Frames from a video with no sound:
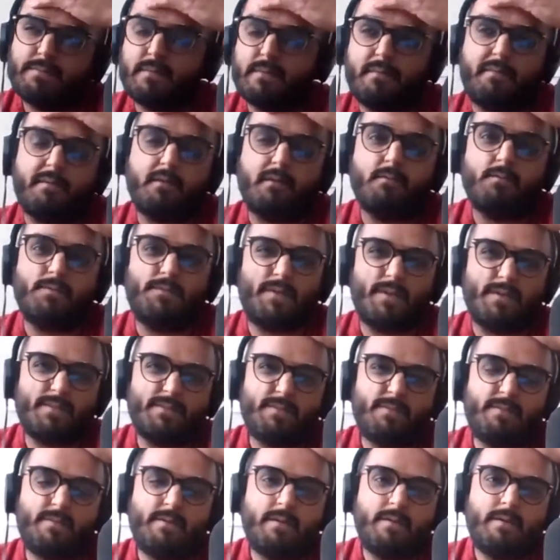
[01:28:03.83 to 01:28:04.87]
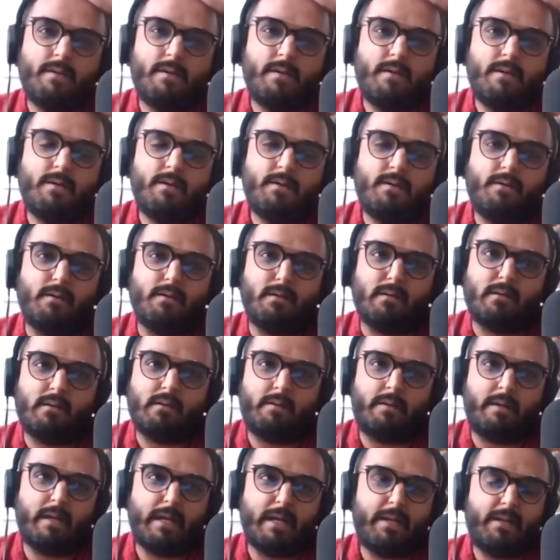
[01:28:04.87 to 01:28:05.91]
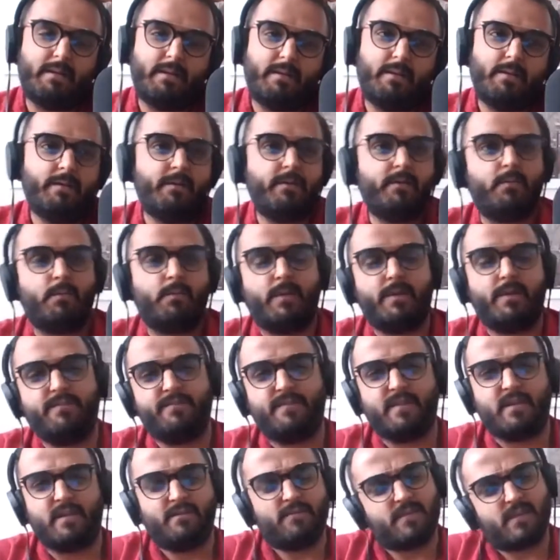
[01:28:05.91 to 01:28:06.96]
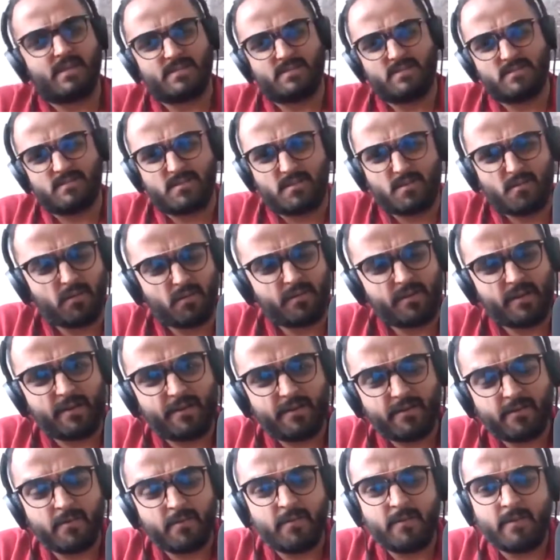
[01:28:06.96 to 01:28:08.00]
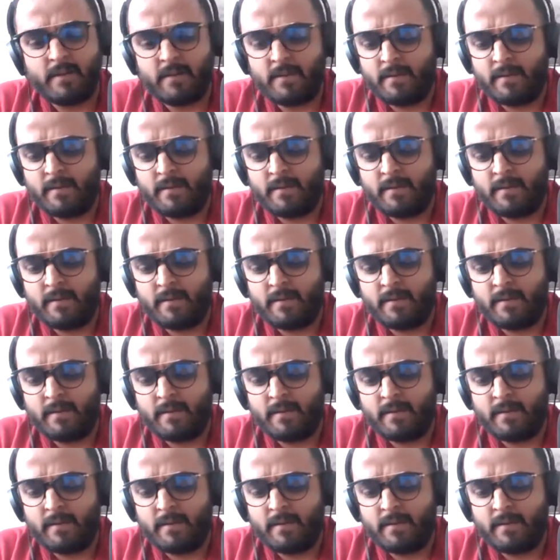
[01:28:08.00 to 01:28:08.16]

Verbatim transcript: I think it was yesterday, uh, nineteen twenty five cases in Ontario,